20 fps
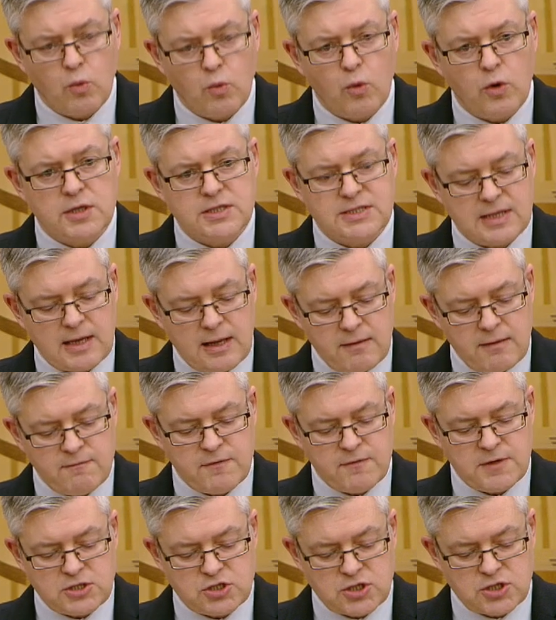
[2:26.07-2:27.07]
want
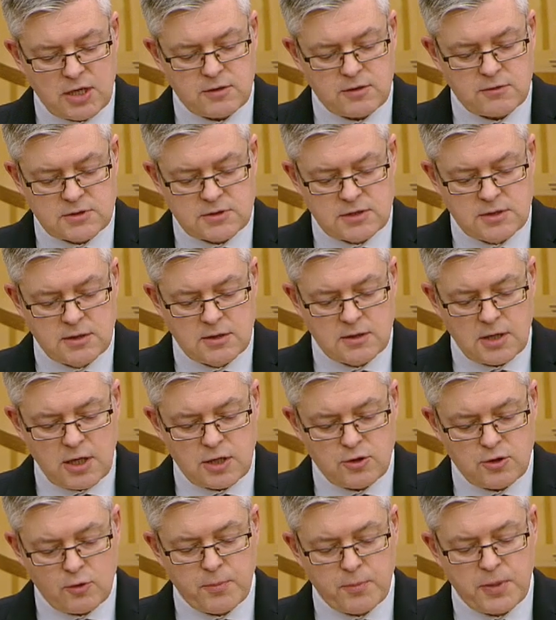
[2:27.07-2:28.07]
every child
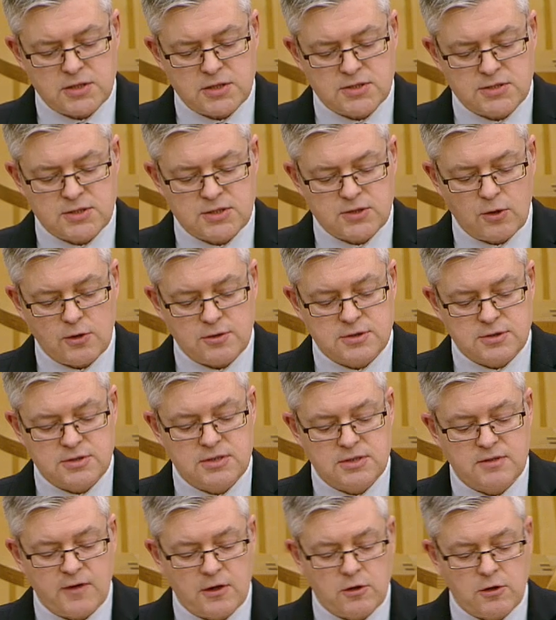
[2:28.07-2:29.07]
and young person in
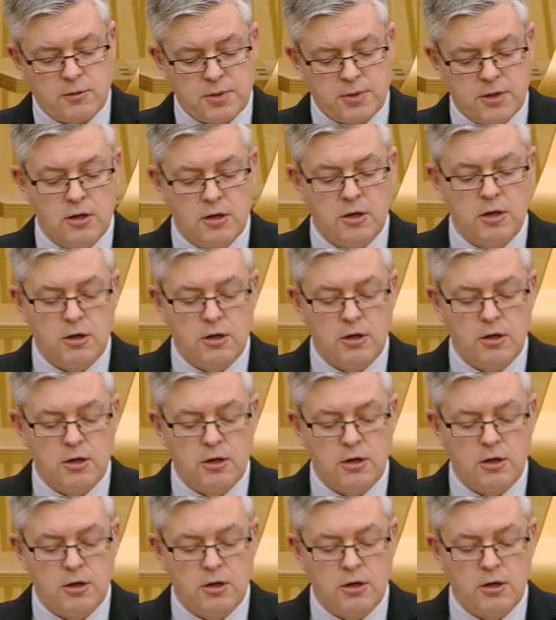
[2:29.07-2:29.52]
Scotland to develop